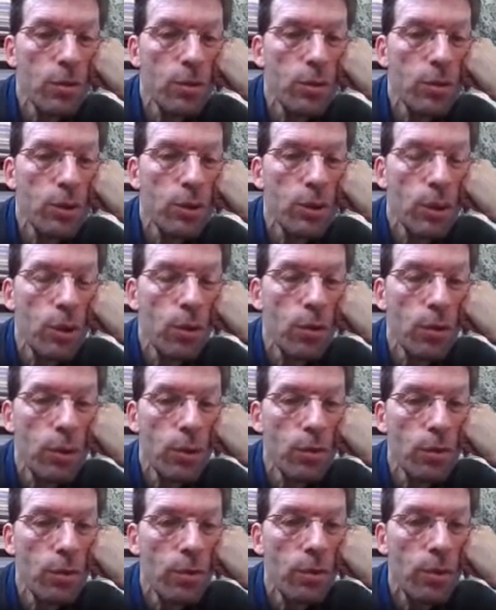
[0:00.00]
to show
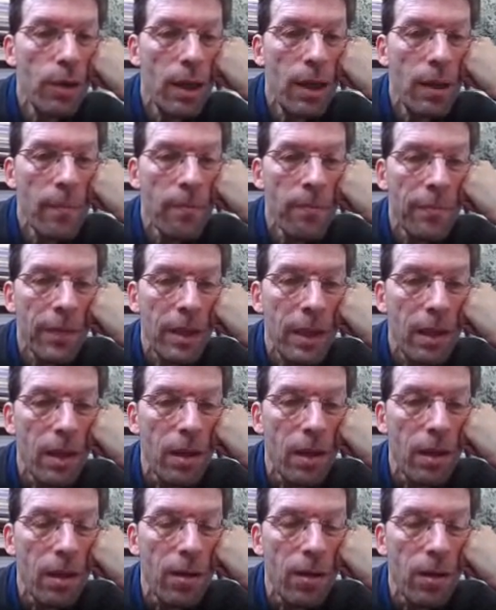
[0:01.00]
you,
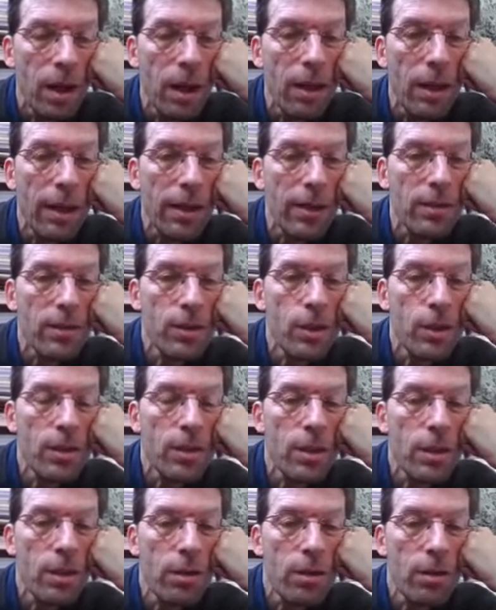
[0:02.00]

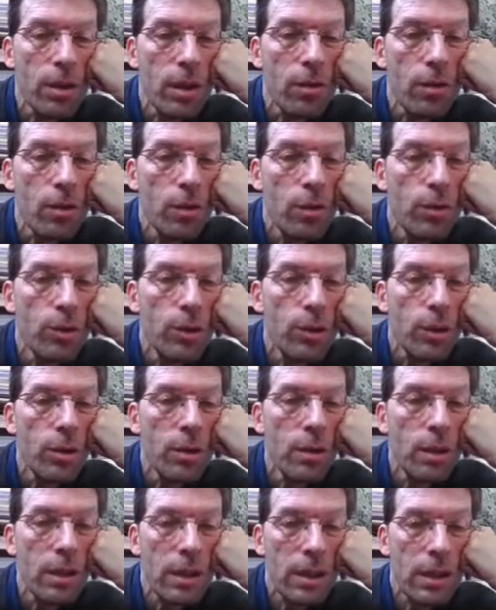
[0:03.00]
just the
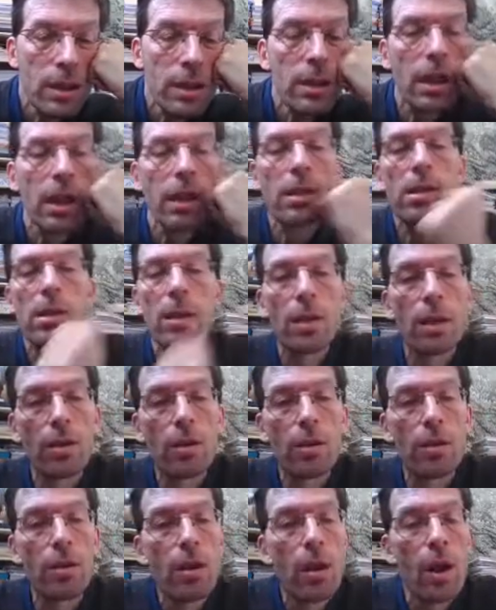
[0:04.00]
conclusion.
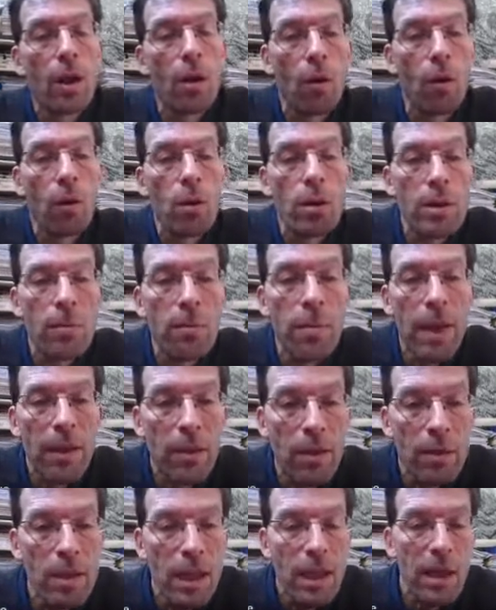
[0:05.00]
All the
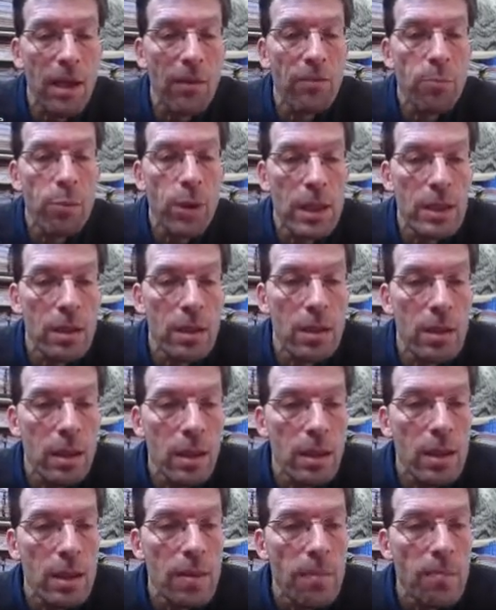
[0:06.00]
methods that I've
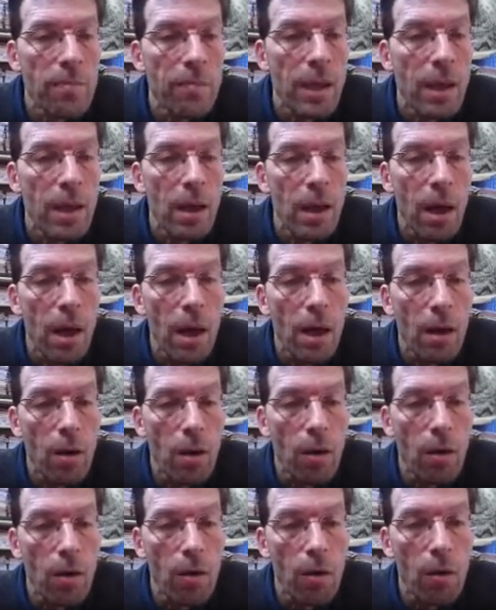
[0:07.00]
presented
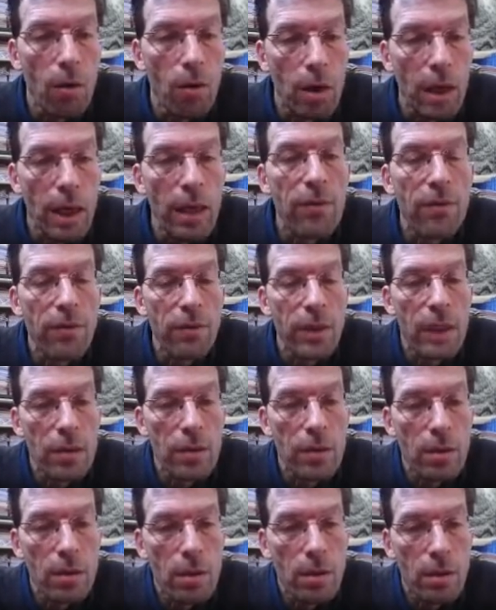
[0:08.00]
are
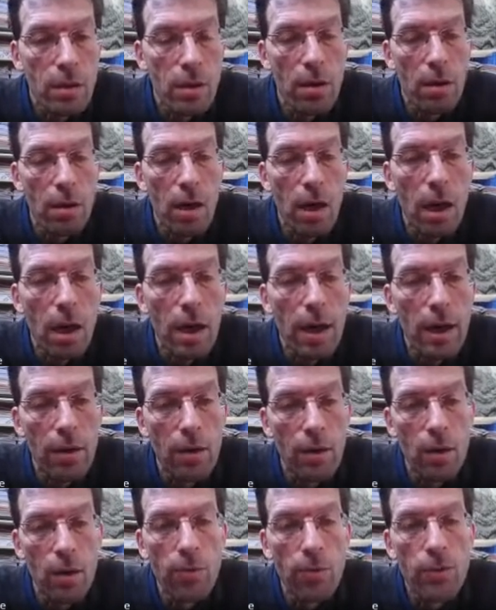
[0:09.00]
evident,
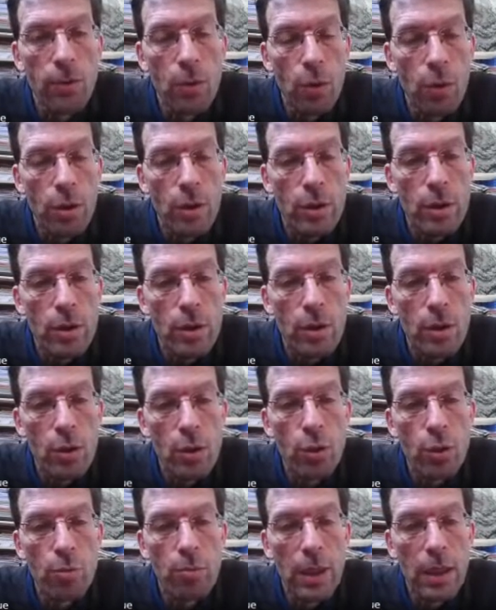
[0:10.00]
are of course
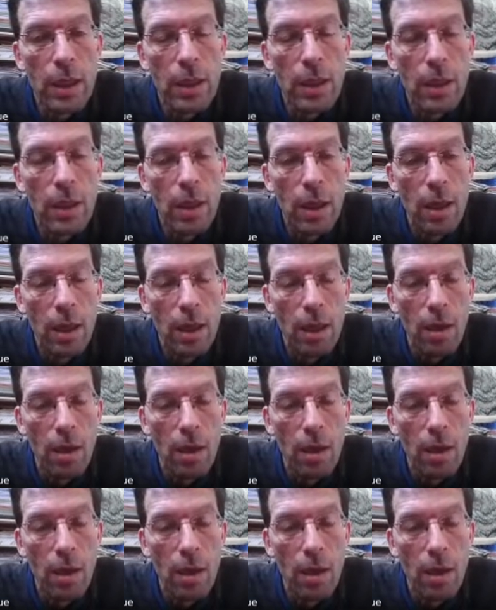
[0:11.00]
to be